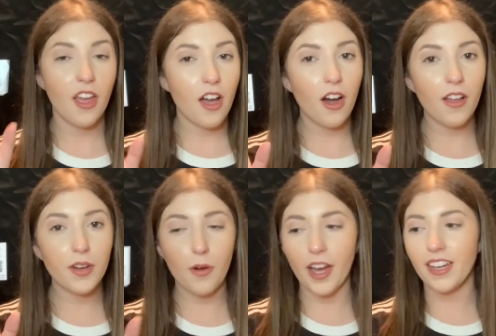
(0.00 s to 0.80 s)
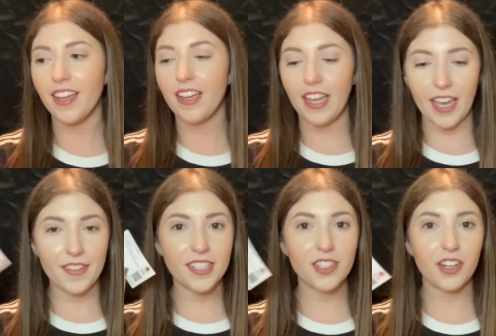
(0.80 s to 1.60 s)
all in one, and
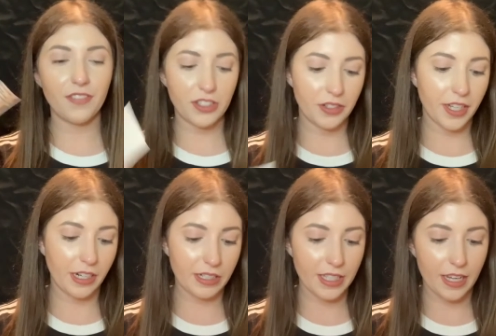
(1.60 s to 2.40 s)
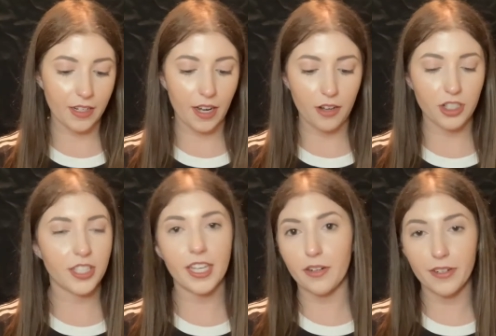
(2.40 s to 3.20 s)
this is good for 2 years, and I'll
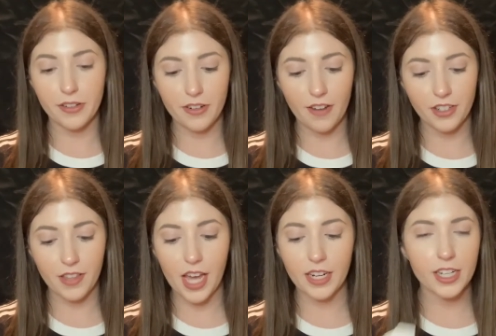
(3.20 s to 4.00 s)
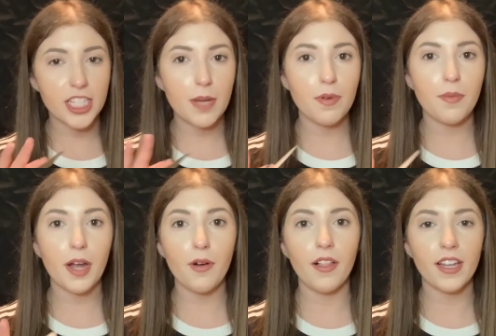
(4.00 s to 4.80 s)
just get it renewed after that, and I just keep it in
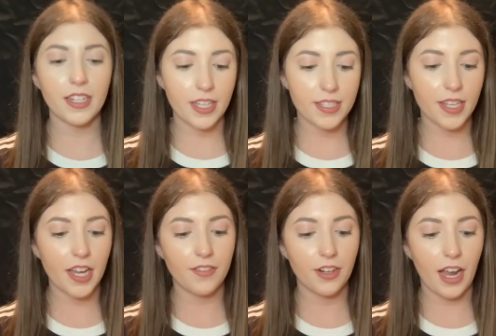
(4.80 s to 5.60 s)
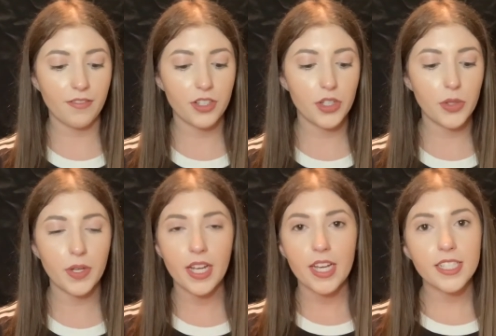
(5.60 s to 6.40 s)
my wallet in case I ever have to do
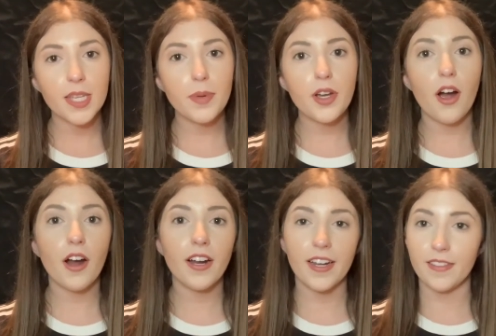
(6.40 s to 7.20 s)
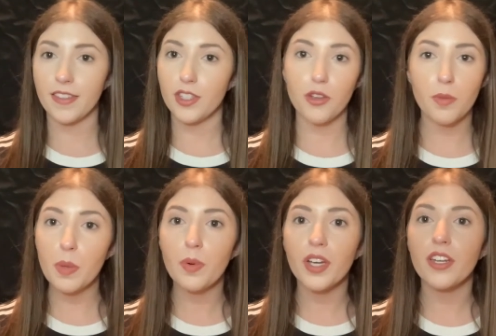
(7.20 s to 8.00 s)
CPR, and so the
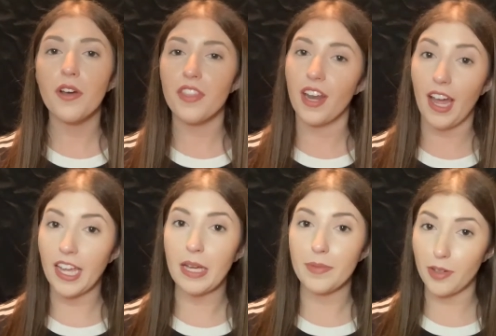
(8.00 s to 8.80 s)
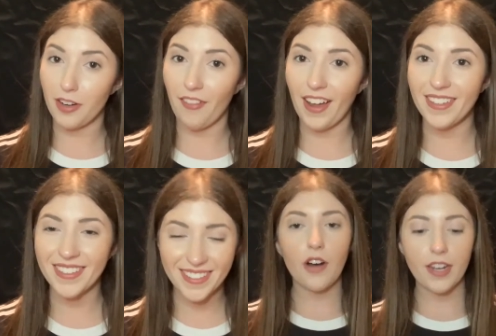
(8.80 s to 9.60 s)
people can know that I am certified.
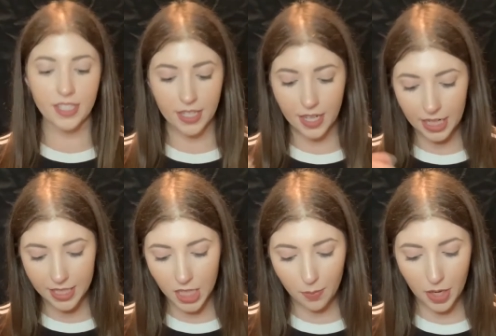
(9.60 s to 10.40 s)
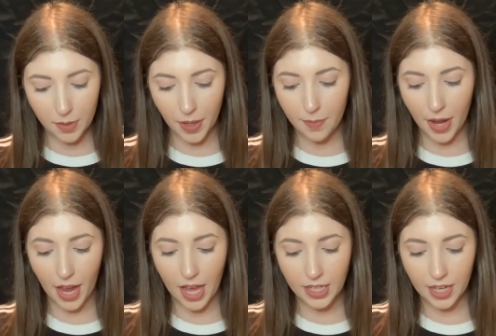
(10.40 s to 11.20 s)
Alright, next up in my
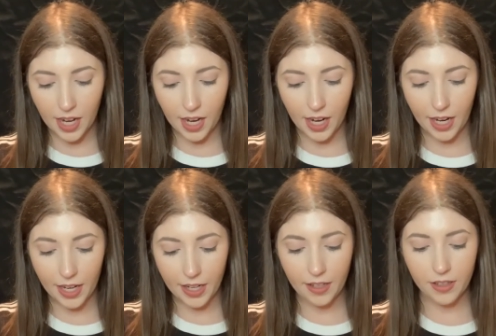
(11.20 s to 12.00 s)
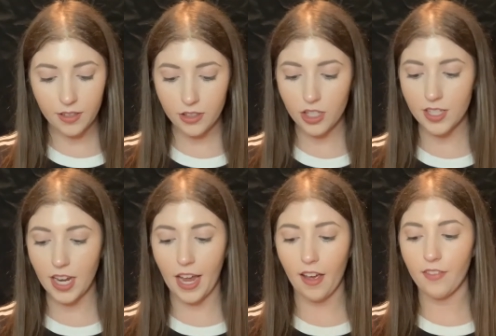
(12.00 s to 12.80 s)
bag, I just
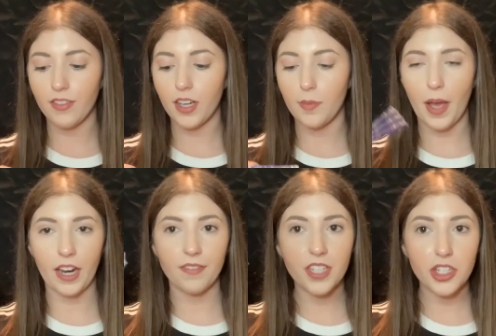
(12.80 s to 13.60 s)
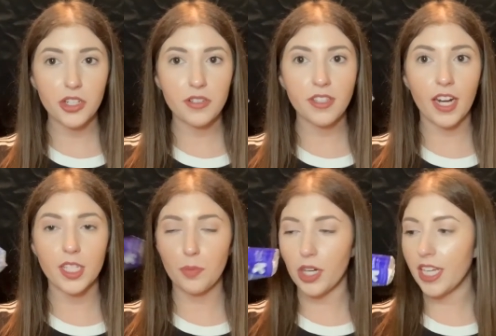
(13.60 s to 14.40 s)
have a pack of tissues that
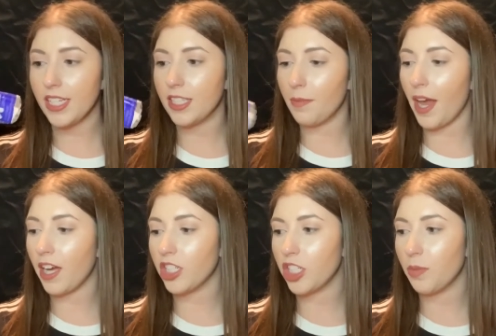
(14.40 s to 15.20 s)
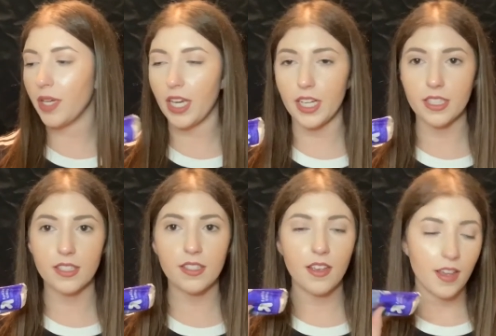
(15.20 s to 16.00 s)
is pretty smashed because